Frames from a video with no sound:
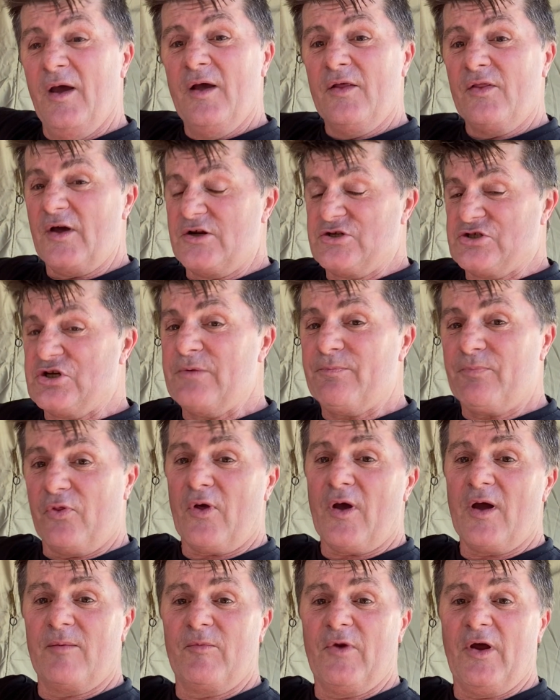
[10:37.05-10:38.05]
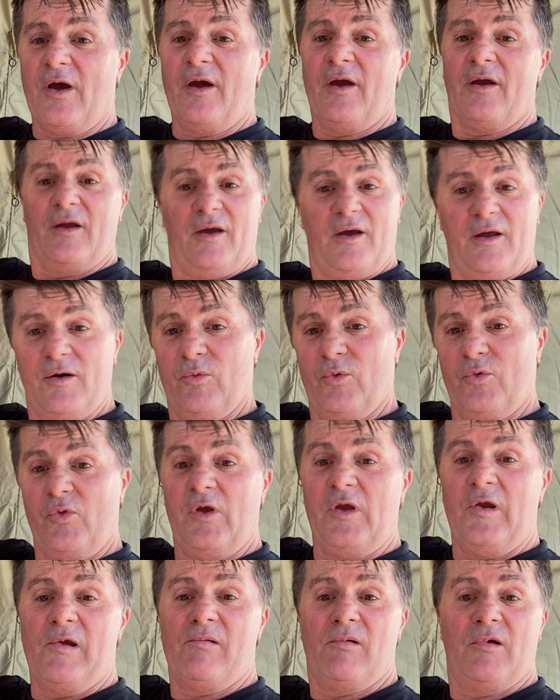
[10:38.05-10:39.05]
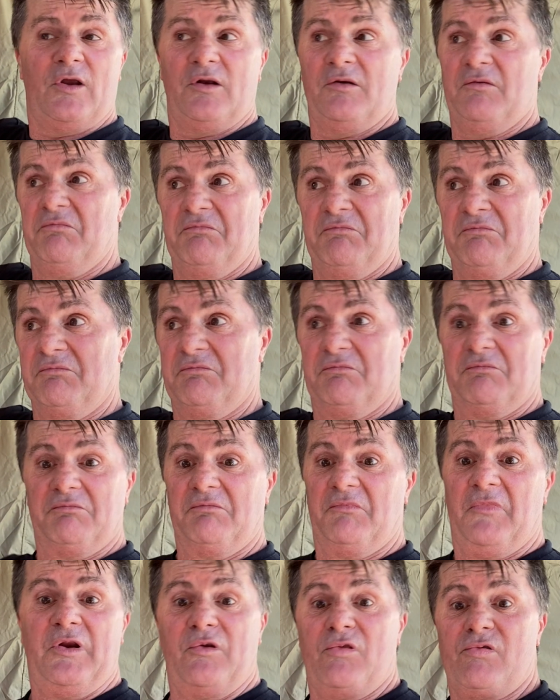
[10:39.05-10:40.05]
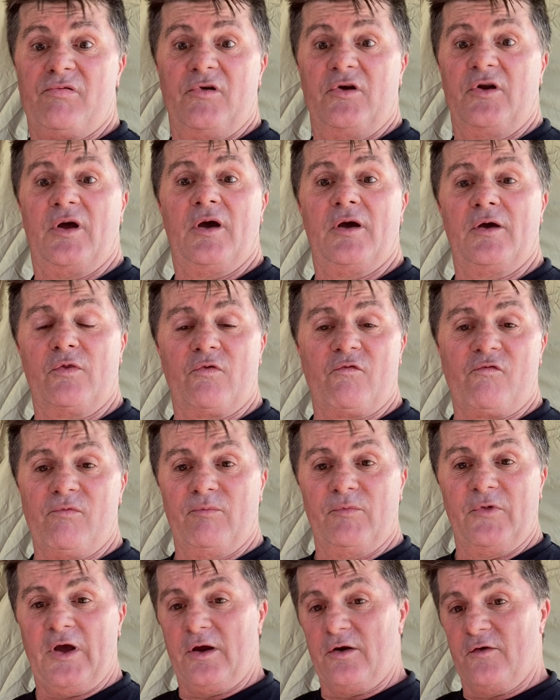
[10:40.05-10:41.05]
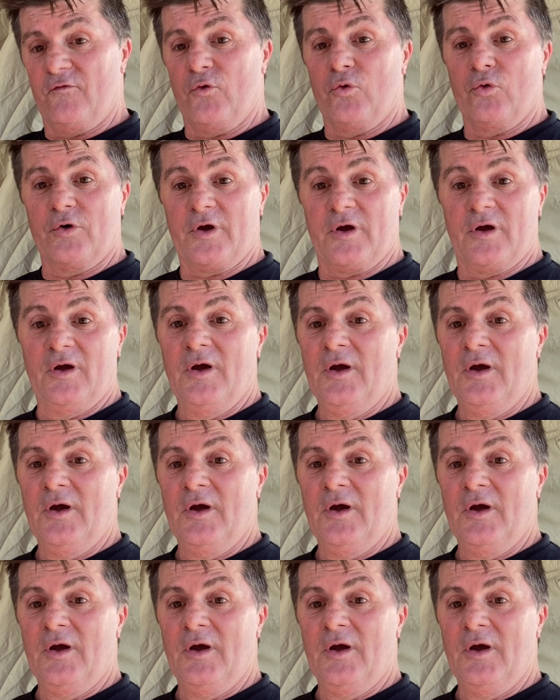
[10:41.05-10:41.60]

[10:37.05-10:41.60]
They shipped same day, and it was here in 3 days from date of order.